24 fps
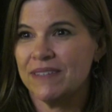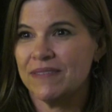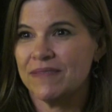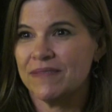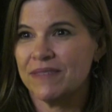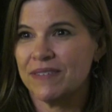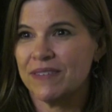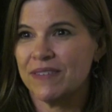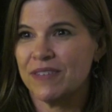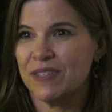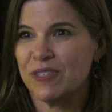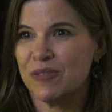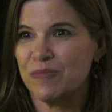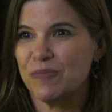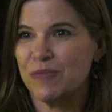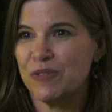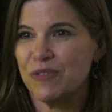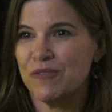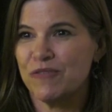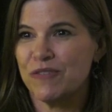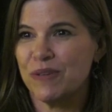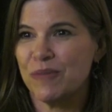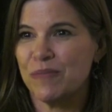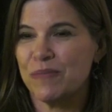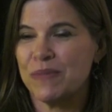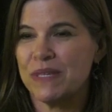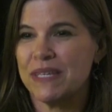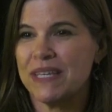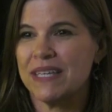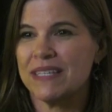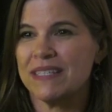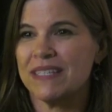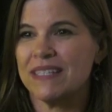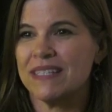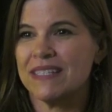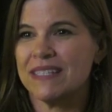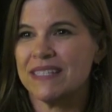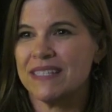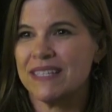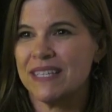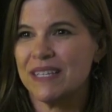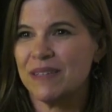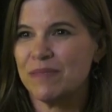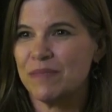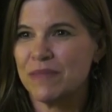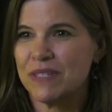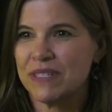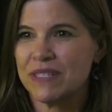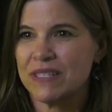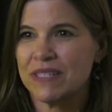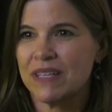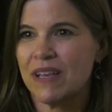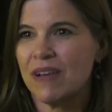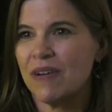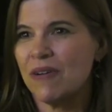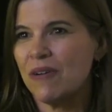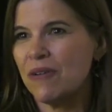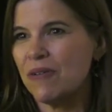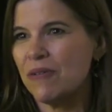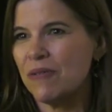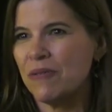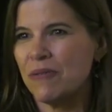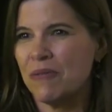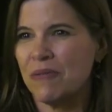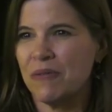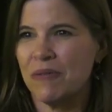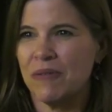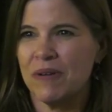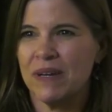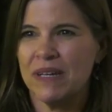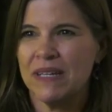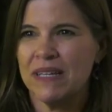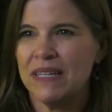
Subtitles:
for this movement, because it seemed so